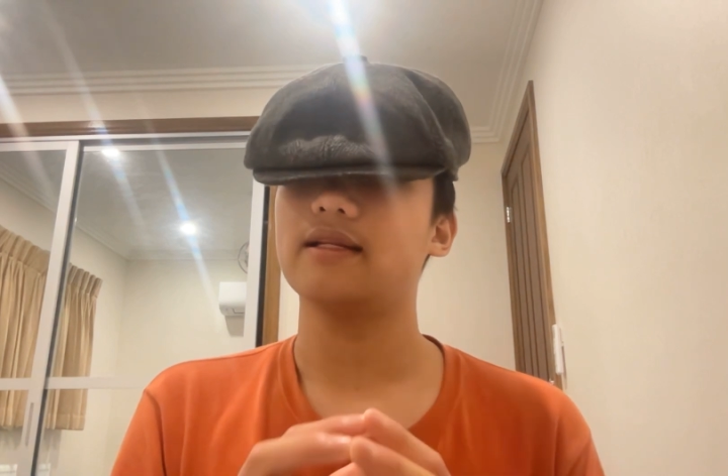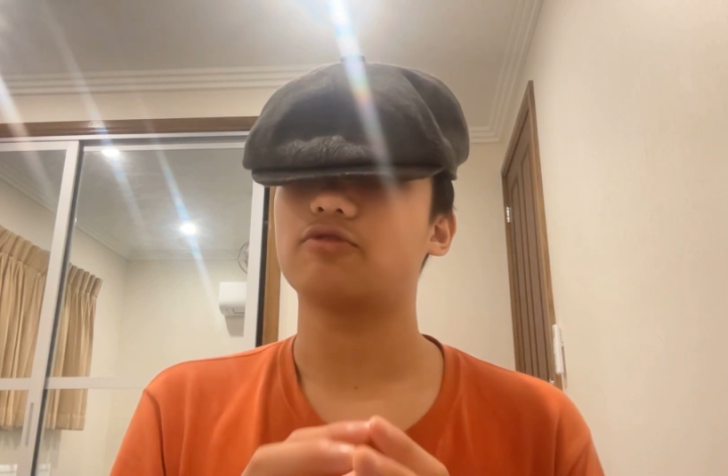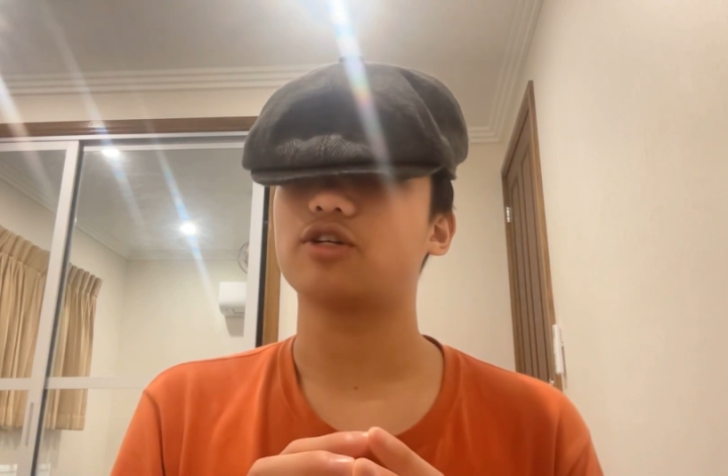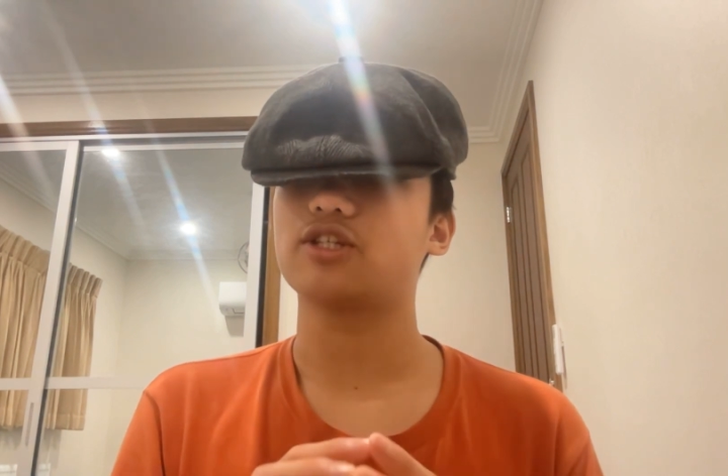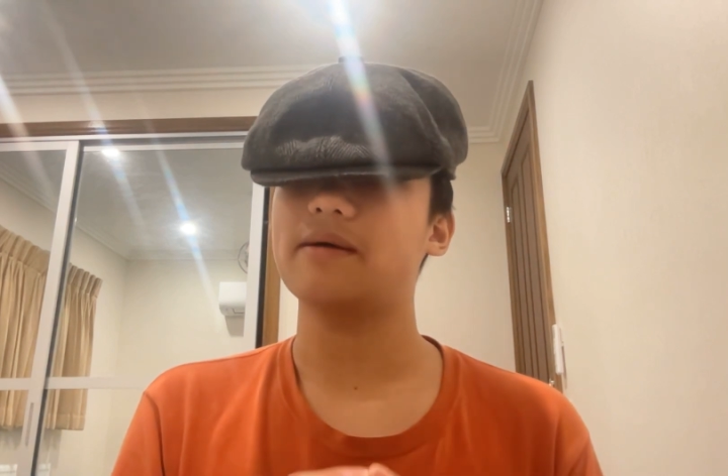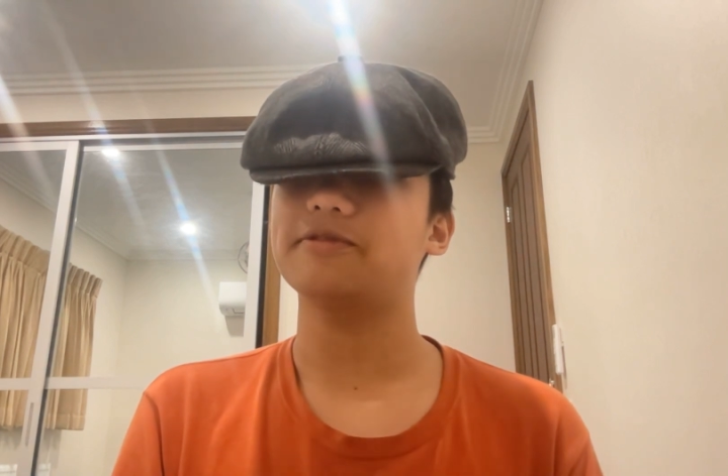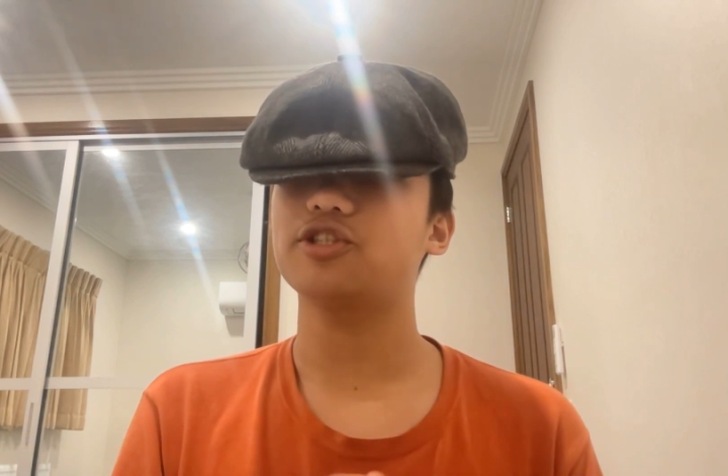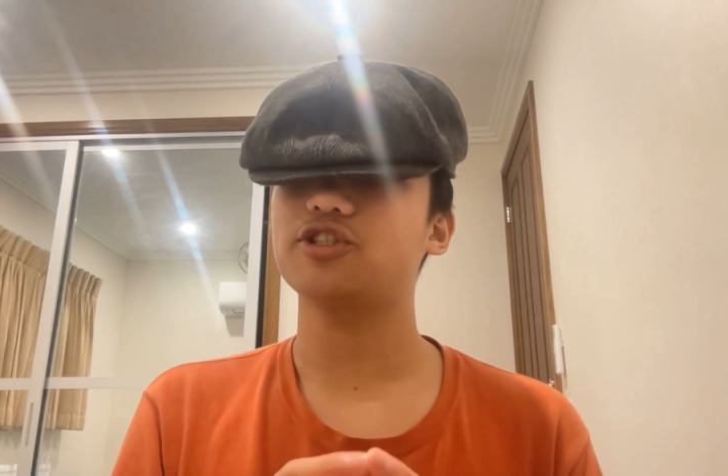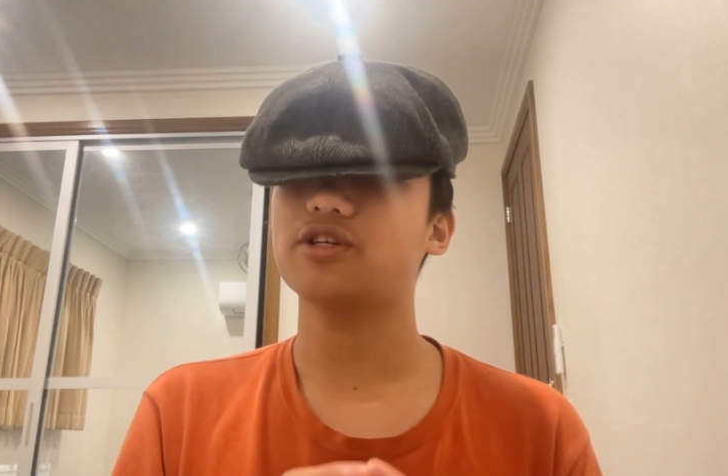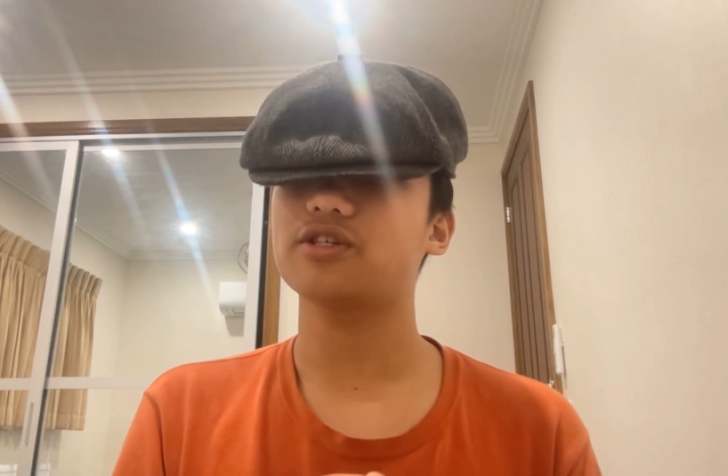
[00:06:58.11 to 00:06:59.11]
The
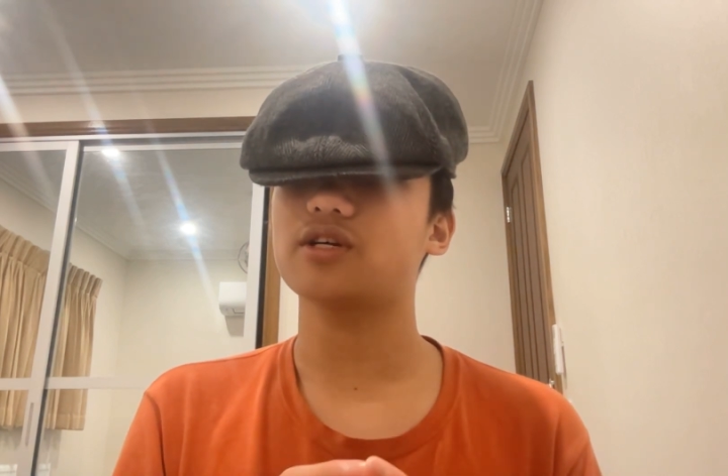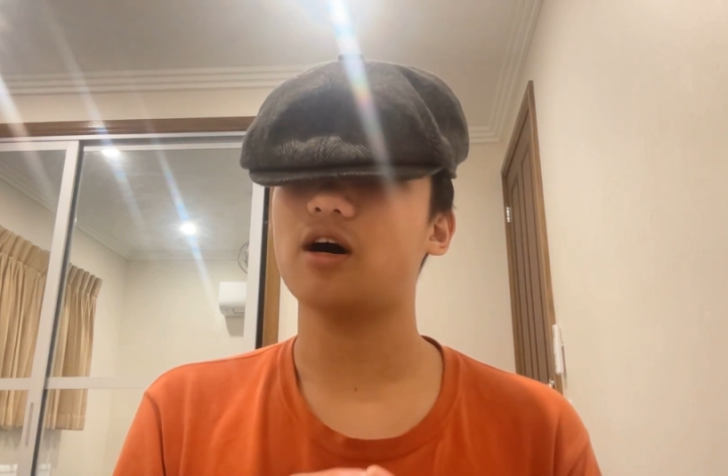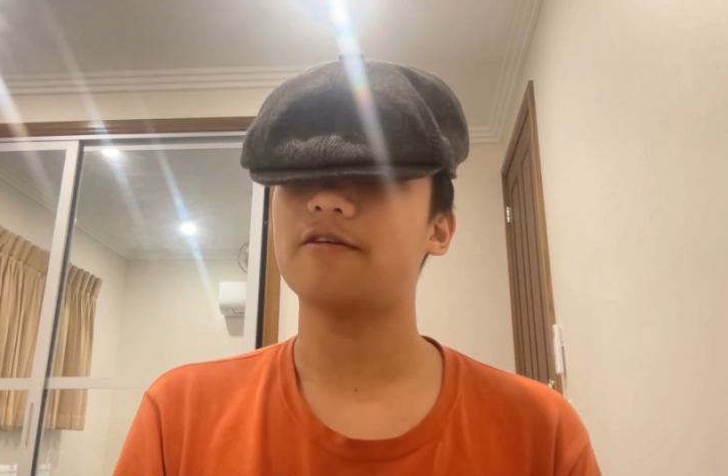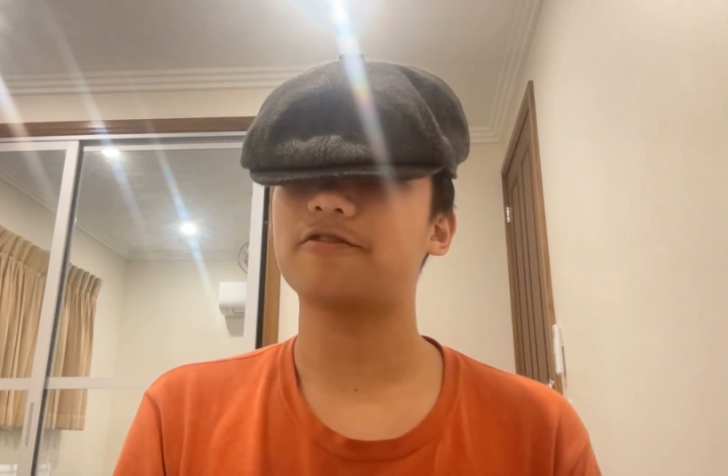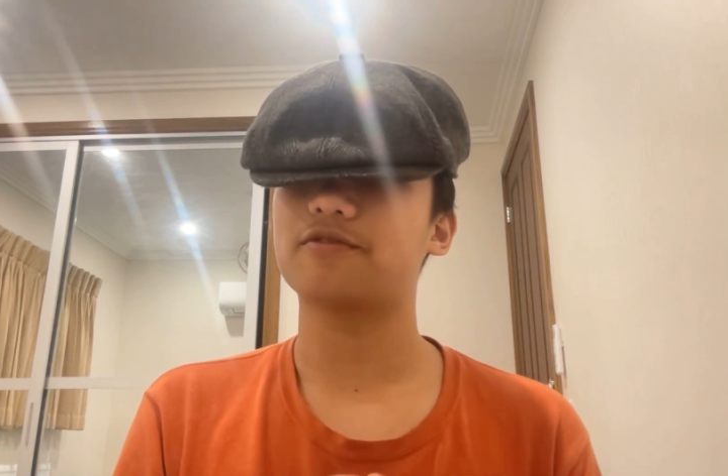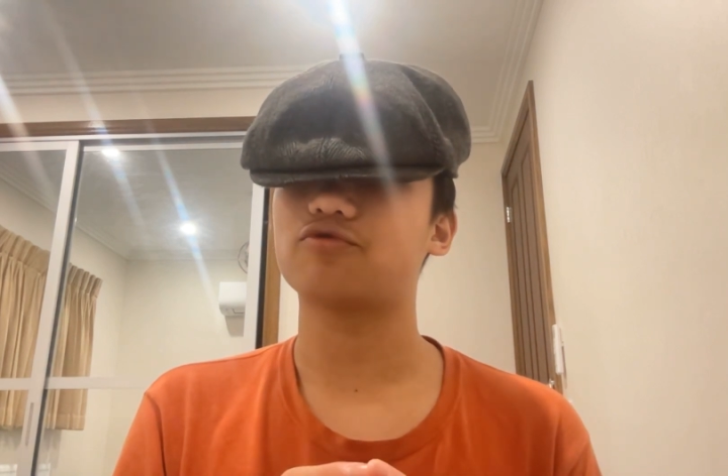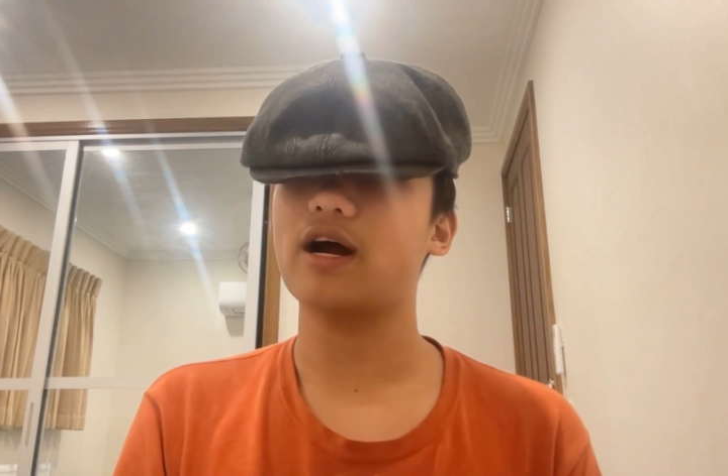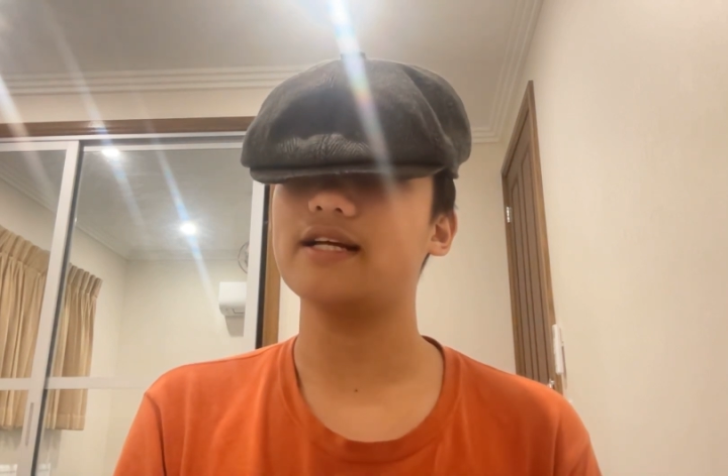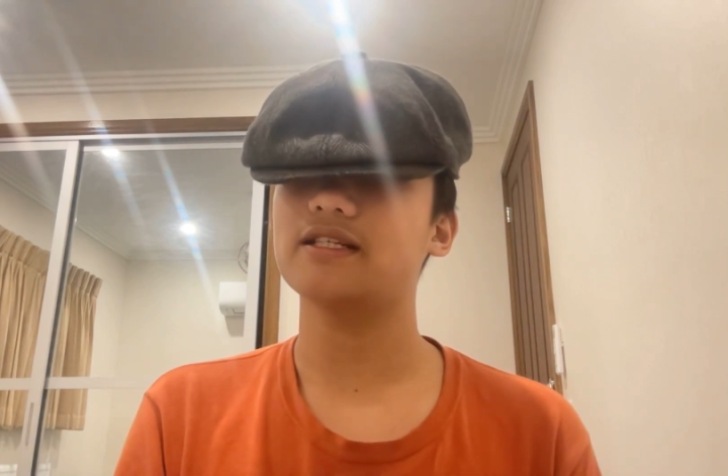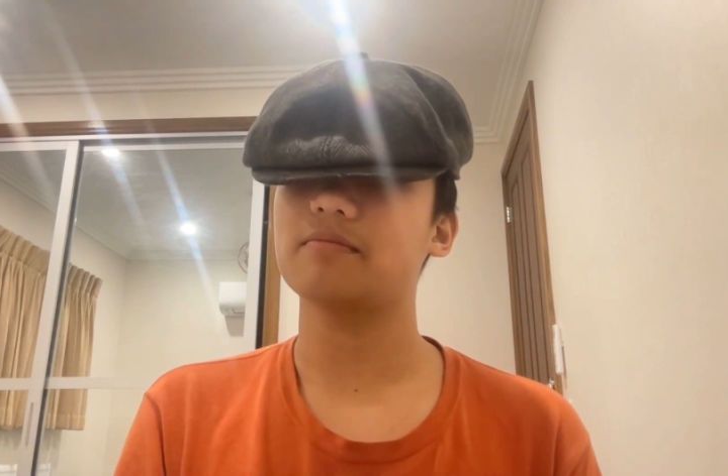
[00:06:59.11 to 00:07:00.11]
redemption doesn't come from
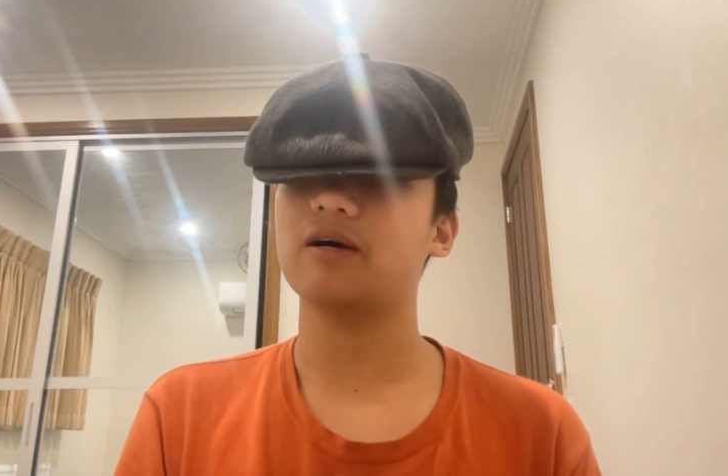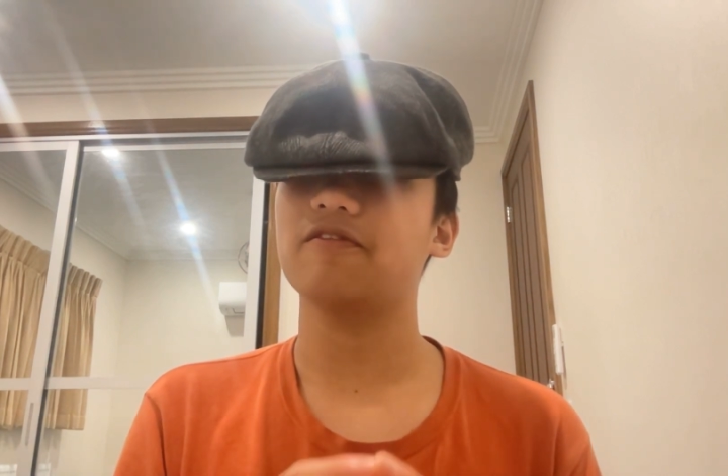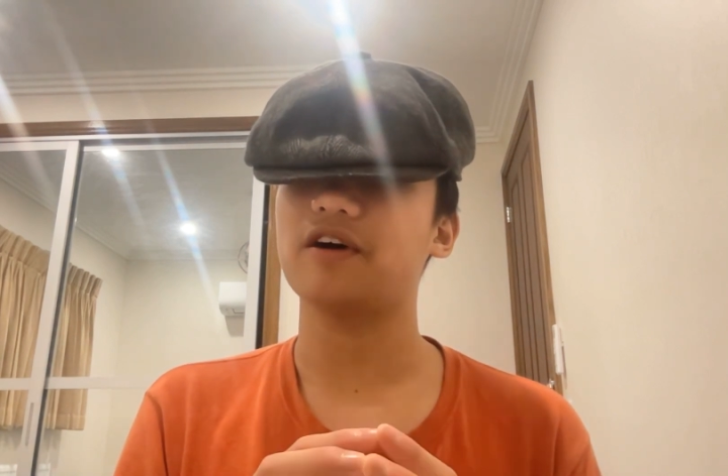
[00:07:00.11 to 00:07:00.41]
rising above